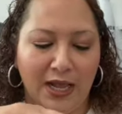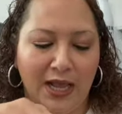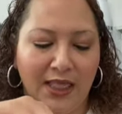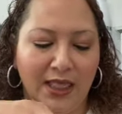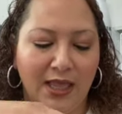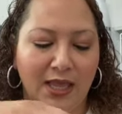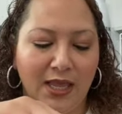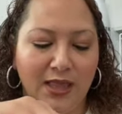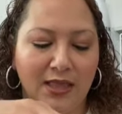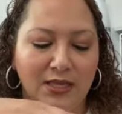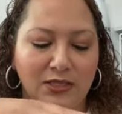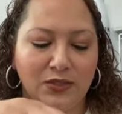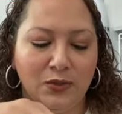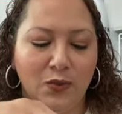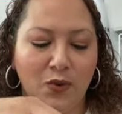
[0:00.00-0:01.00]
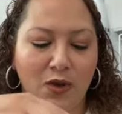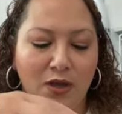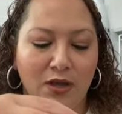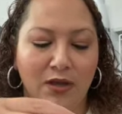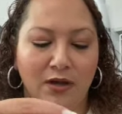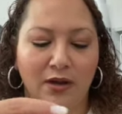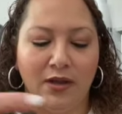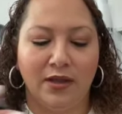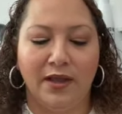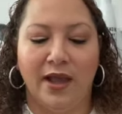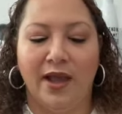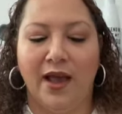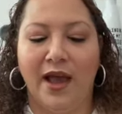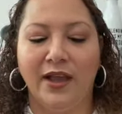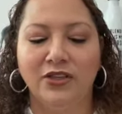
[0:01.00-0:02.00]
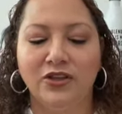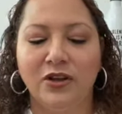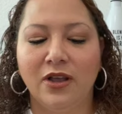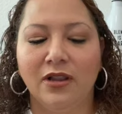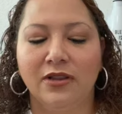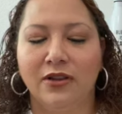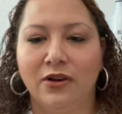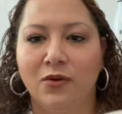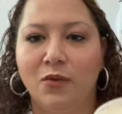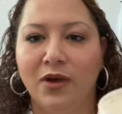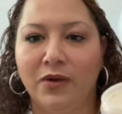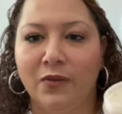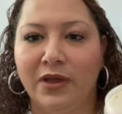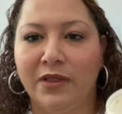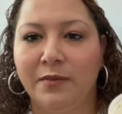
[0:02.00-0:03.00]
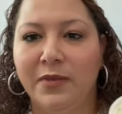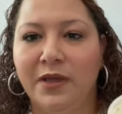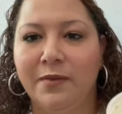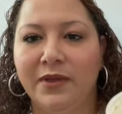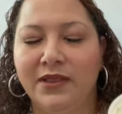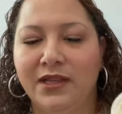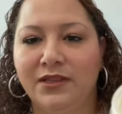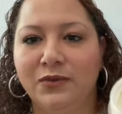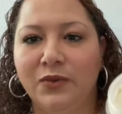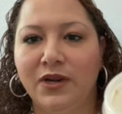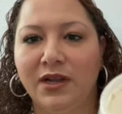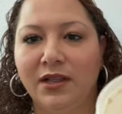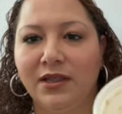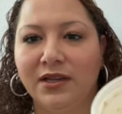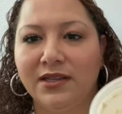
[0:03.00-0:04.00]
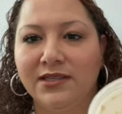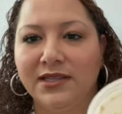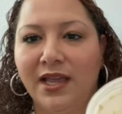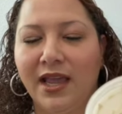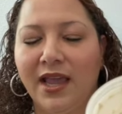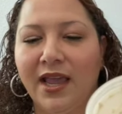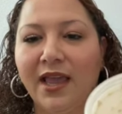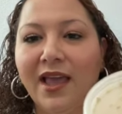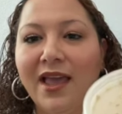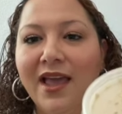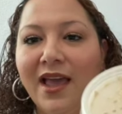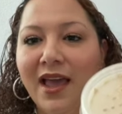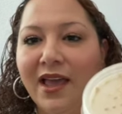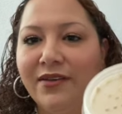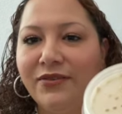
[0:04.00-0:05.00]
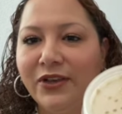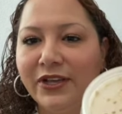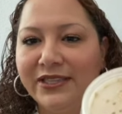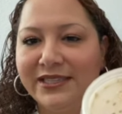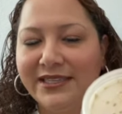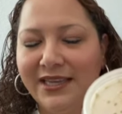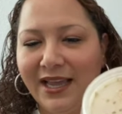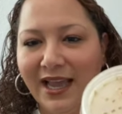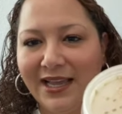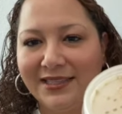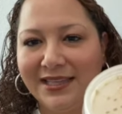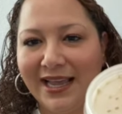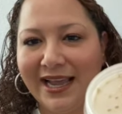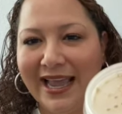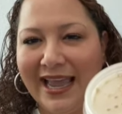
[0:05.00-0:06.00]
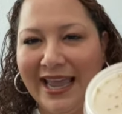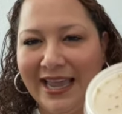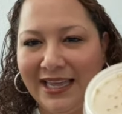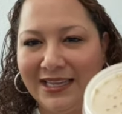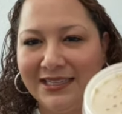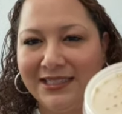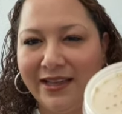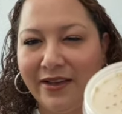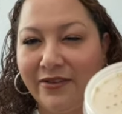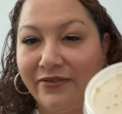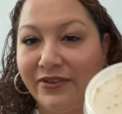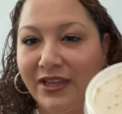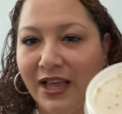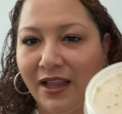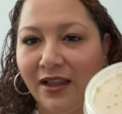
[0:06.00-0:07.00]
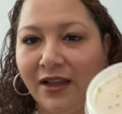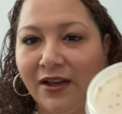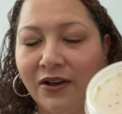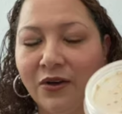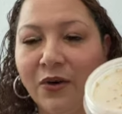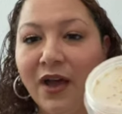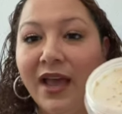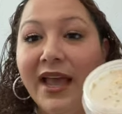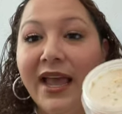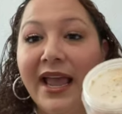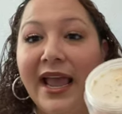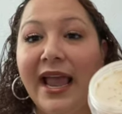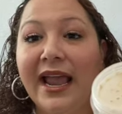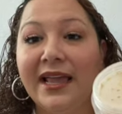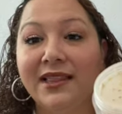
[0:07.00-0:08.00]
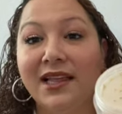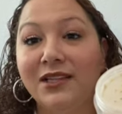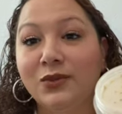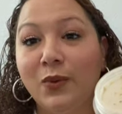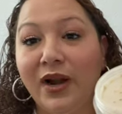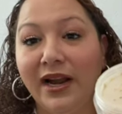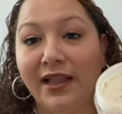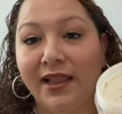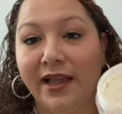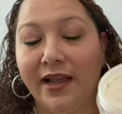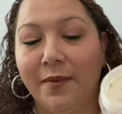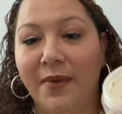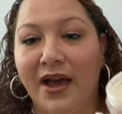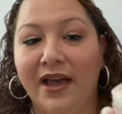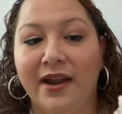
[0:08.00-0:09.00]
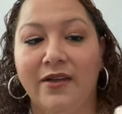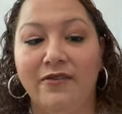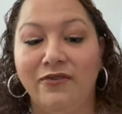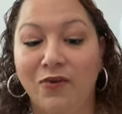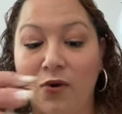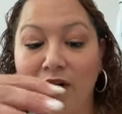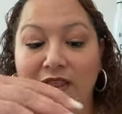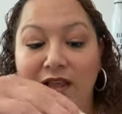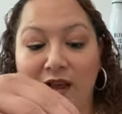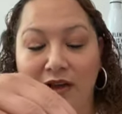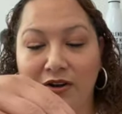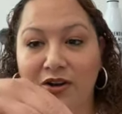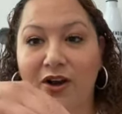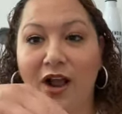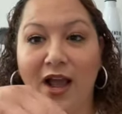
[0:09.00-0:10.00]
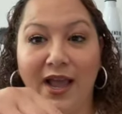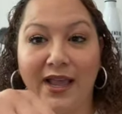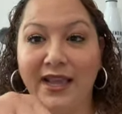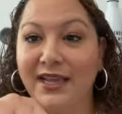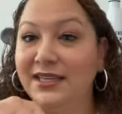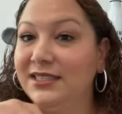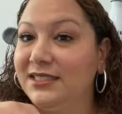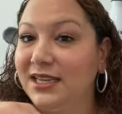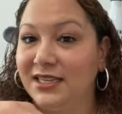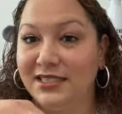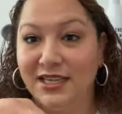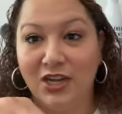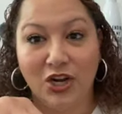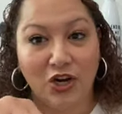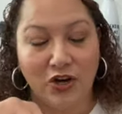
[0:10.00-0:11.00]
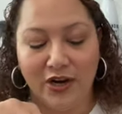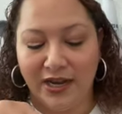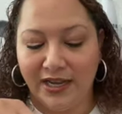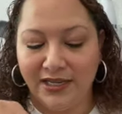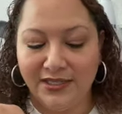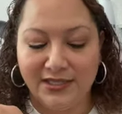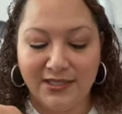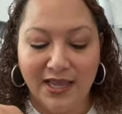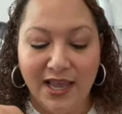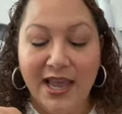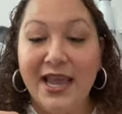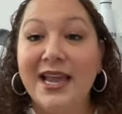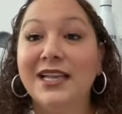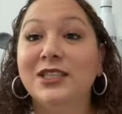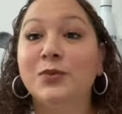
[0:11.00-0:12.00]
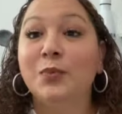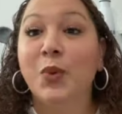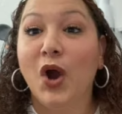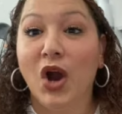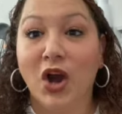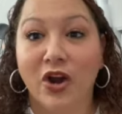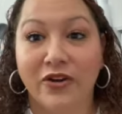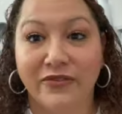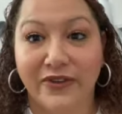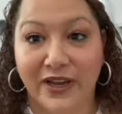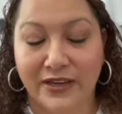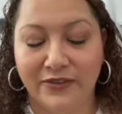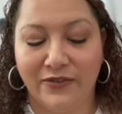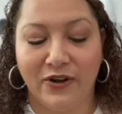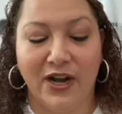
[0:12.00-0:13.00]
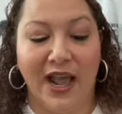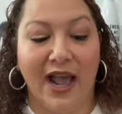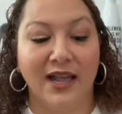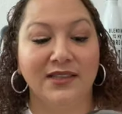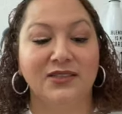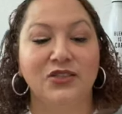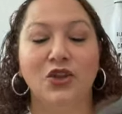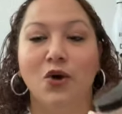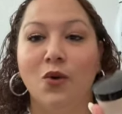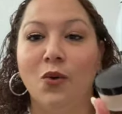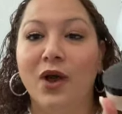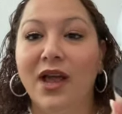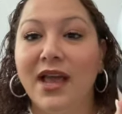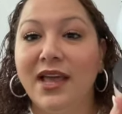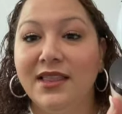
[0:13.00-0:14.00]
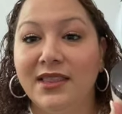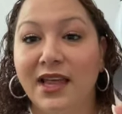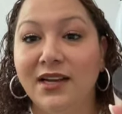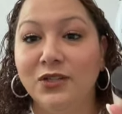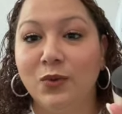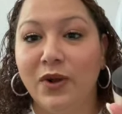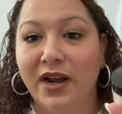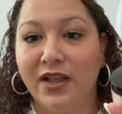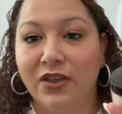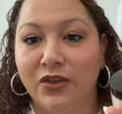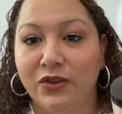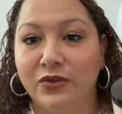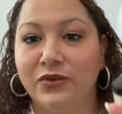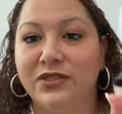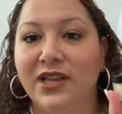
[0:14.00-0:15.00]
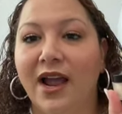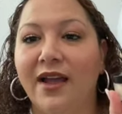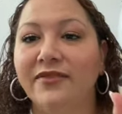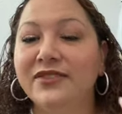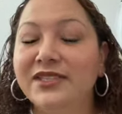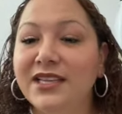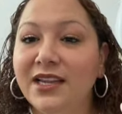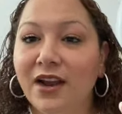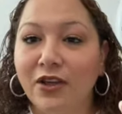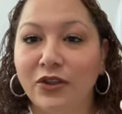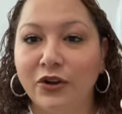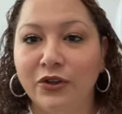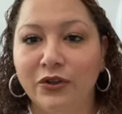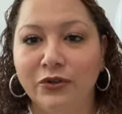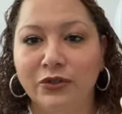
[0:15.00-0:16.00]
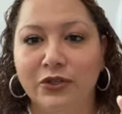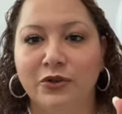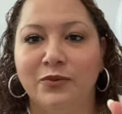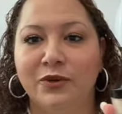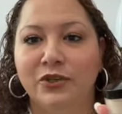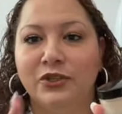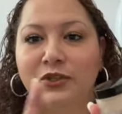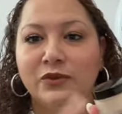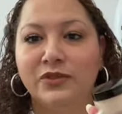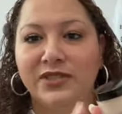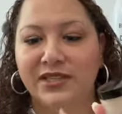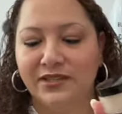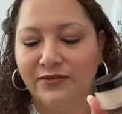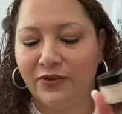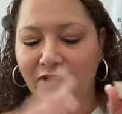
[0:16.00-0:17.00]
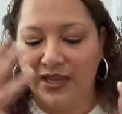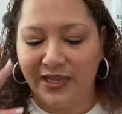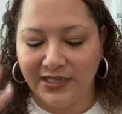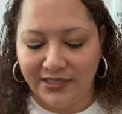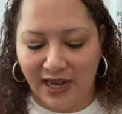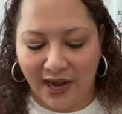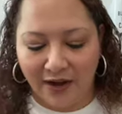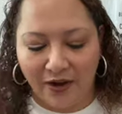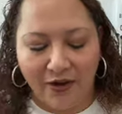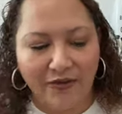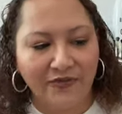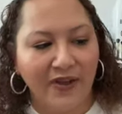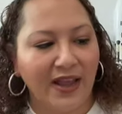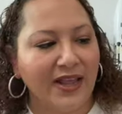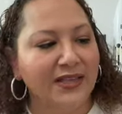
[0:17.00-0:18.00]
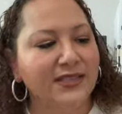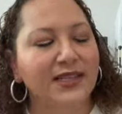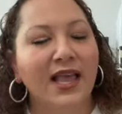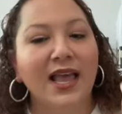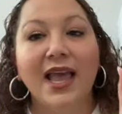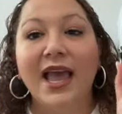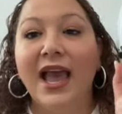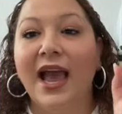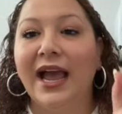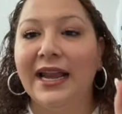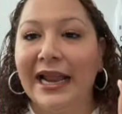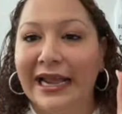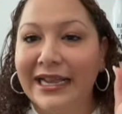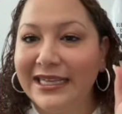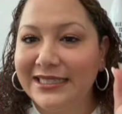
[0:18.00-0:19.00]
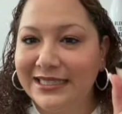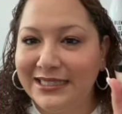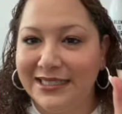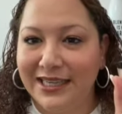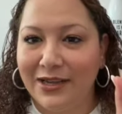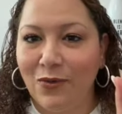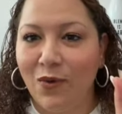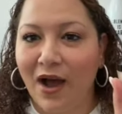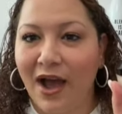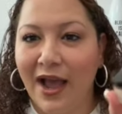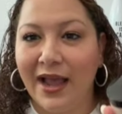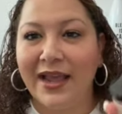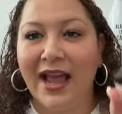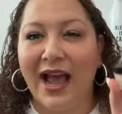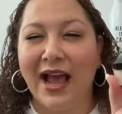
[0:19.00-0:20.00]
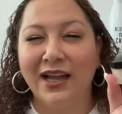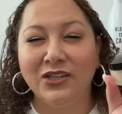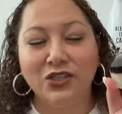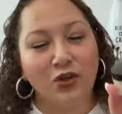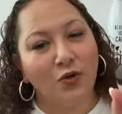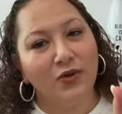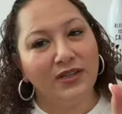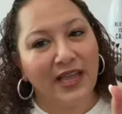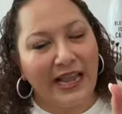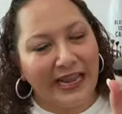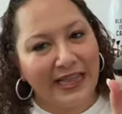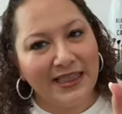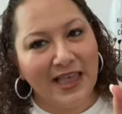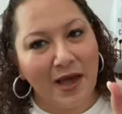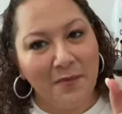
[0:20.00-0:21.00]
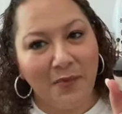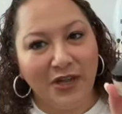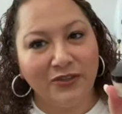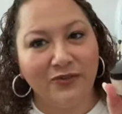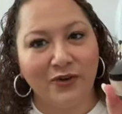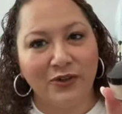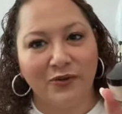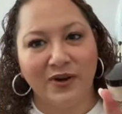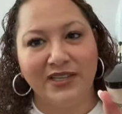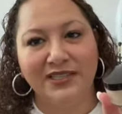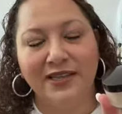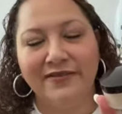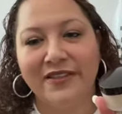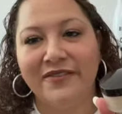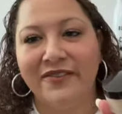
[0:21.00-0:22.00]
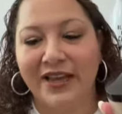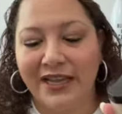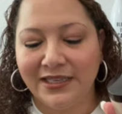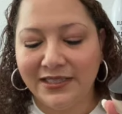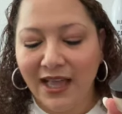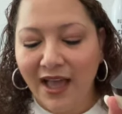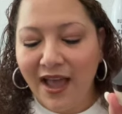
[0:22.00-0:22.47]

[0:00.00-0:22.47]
I think this one, yeah, I took a little one with me, but that's what it looks like. As you can see, it has like a hint of yellow, and that's what I like about it for the under eye. It doesn't crease. It's perfect for that. So that is what I used. I've seen other YouTubers use this for the entire face, and I could see why. I don't like it that much for the rest of the face.